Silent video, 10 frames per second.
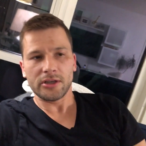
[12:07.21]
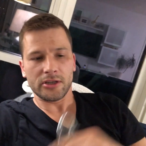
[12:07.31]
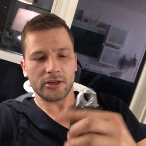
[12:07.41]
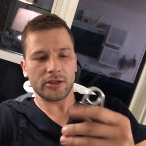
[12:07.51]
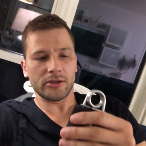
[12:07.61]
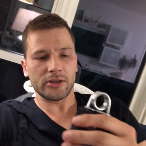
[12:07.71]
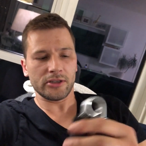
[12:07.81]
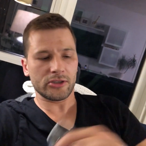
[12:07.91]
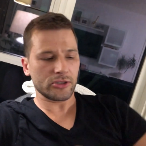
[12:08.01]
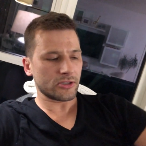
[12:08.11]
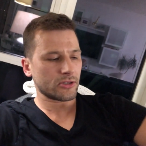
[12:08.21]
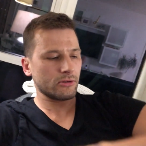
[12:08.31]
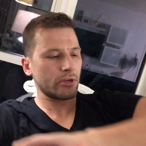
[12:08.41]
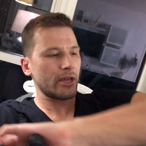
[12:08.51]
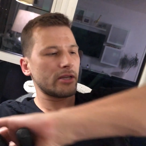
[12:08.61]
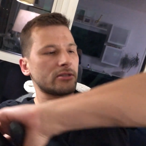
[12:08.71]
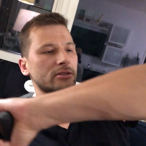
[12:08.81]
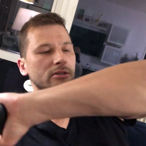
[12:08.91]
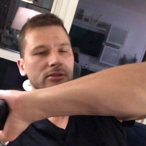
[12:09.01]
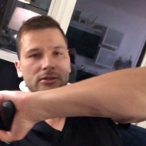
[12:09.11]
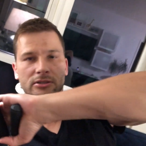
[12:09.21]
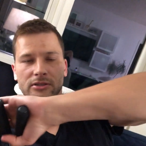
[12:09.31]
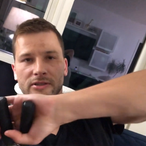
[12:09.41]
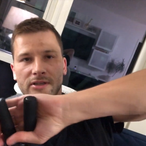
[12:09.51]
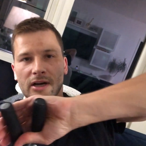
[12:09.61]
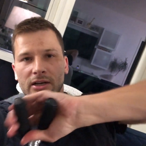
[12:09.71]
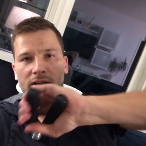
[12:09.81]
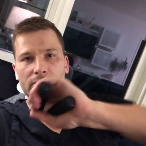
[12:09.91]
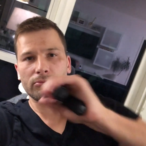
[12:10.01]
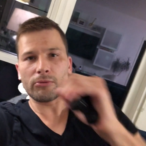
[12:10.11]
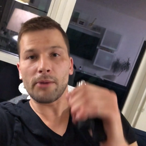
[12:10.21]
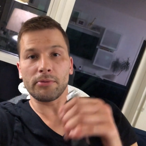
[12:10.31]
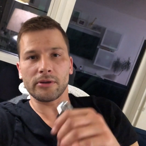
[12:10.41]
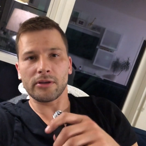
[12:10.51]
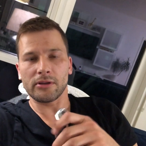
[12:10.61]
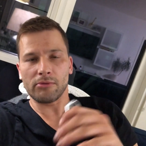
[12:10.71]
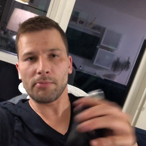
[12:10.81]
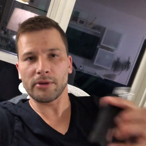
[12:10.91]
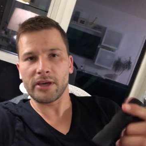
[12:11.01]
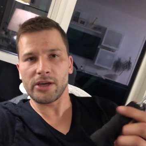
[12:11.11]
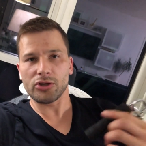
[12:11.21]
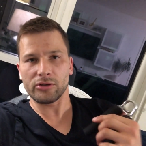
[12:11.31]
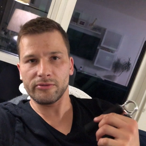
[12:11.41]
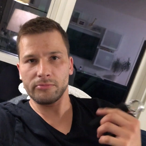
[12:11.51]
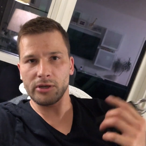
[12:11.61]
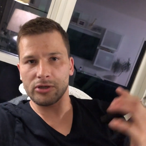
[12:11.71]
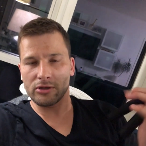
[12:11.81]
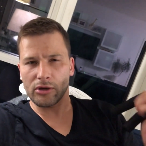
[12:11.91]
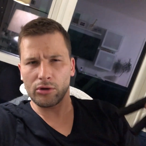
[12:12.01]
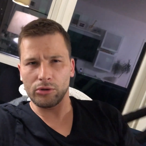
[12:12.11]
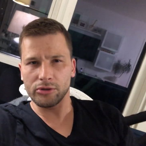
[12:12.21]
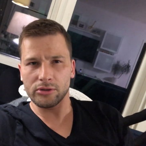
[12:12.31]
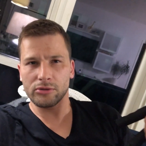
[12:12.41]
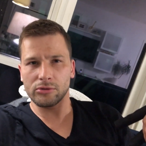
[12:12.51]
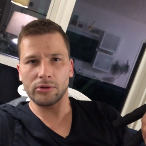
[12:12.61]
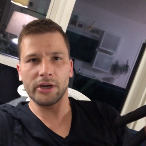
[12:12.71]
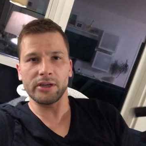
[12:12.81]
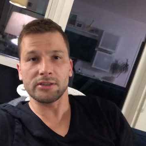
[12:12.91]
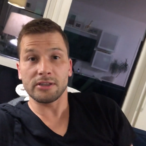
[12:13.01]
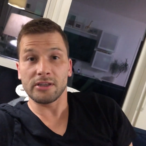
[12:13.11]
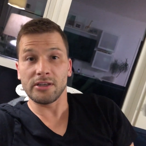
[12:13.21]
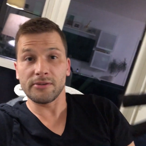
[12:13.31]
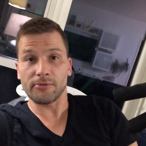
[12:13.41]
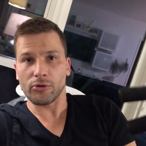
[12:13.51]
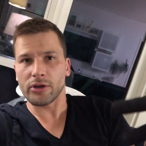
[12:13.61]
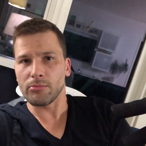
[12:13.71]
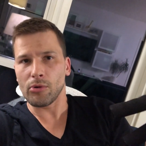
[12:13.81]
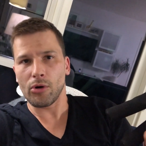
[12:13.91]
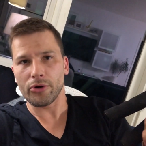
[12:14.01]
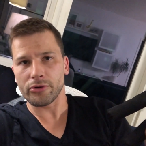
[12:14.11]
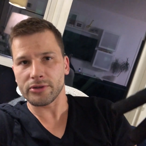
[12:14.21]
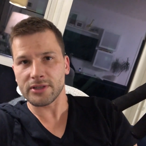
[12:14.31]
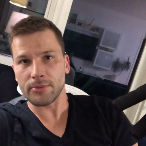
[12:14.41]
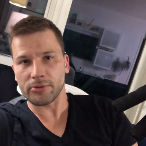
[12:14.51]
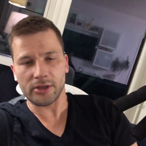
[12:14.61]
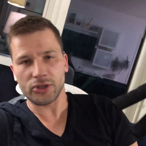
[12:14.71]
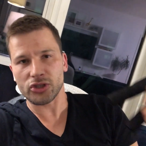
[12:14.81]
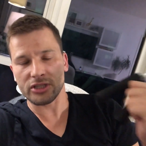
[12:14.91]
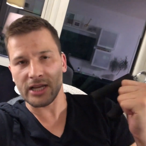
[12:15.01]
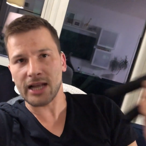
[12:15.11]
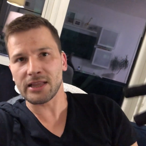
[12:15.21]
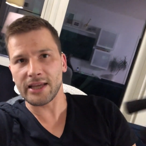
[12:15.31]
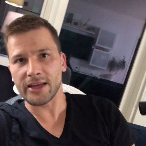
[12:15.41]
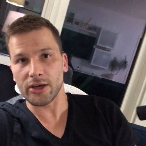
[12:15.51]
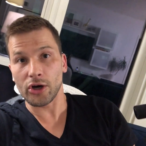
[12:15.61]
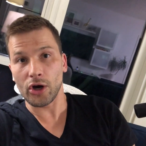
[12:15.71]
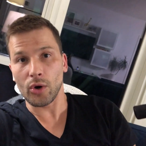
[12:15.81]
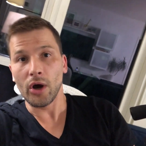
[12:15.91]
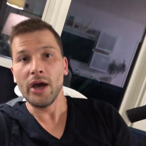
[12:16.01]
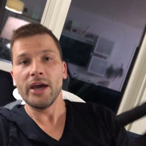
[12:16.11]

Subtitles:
you know, it just creates this exact replication of me actually holding to a sleeve or a kimono or something and just not letting go,